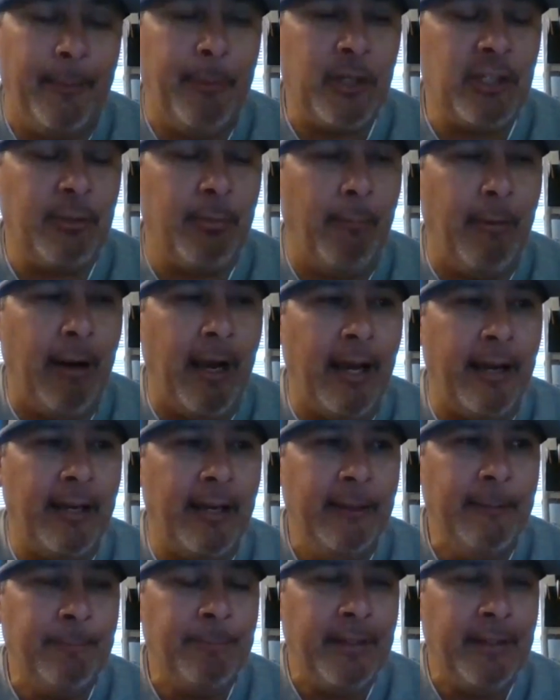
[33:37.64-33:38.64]
Bishop Amat.
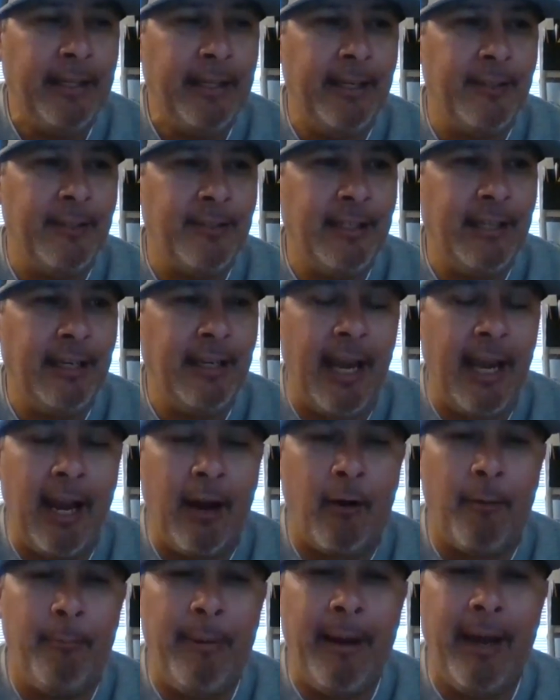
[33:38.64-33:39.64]
He's the
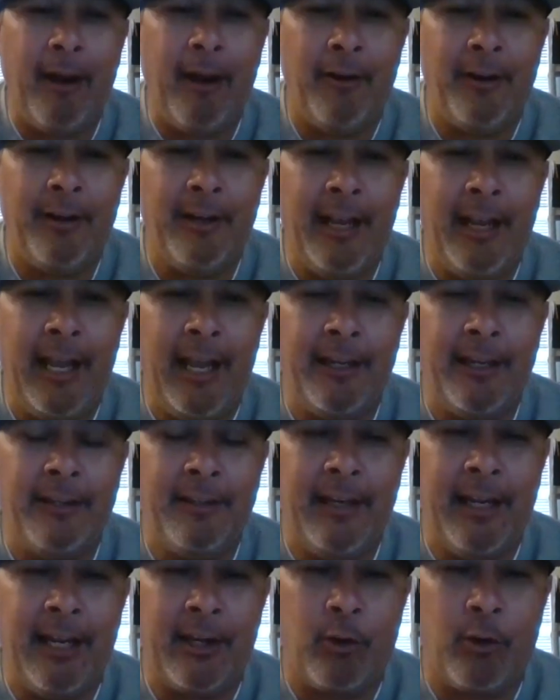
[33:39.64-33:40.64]
heir apparent at
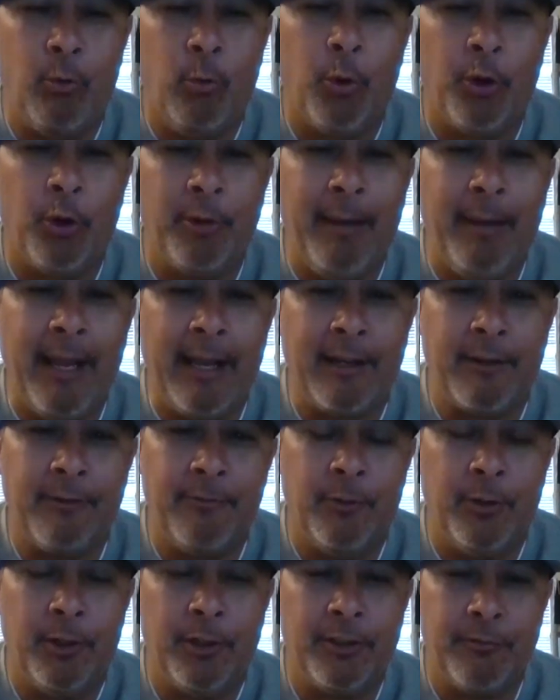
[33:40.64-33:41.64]
quarterback
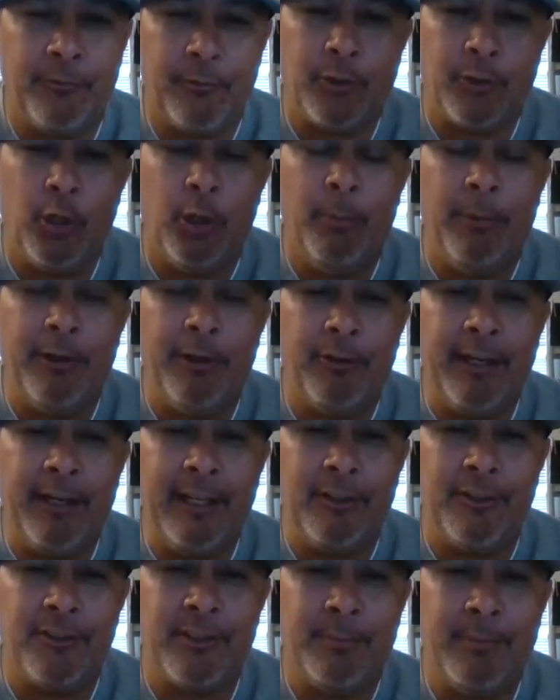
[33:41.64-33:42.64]
for Tobin
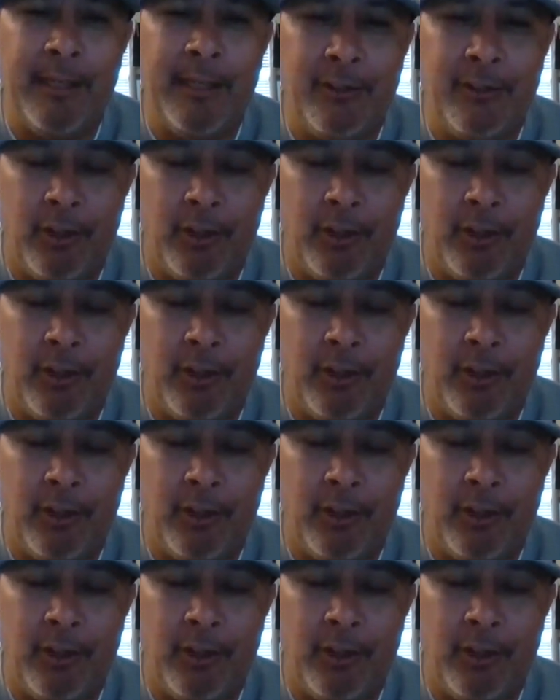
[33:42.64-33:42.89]
Odell someday.